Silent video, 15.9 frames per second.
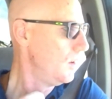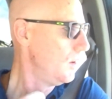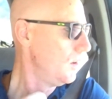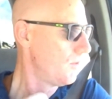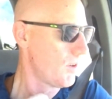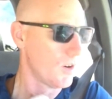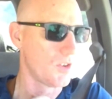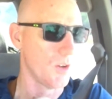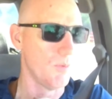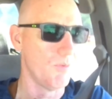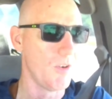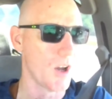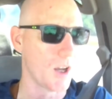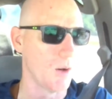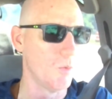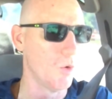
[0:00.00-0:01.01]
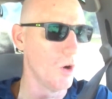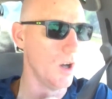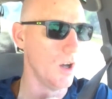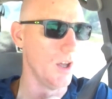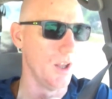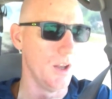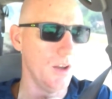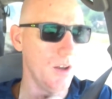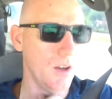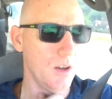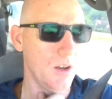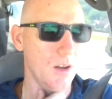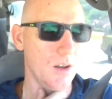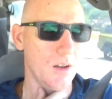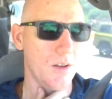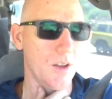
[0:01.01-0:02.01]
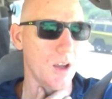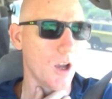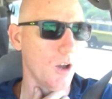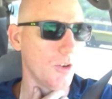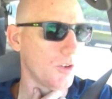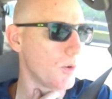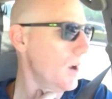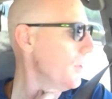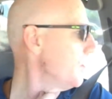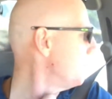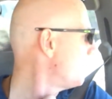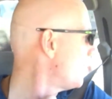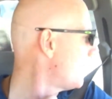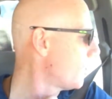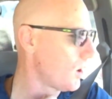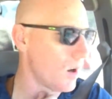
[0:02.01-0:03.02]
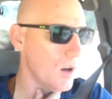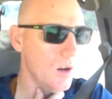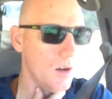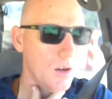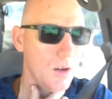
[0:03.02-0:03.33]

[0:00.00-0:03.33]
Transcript: for some fucking wood that goes around the border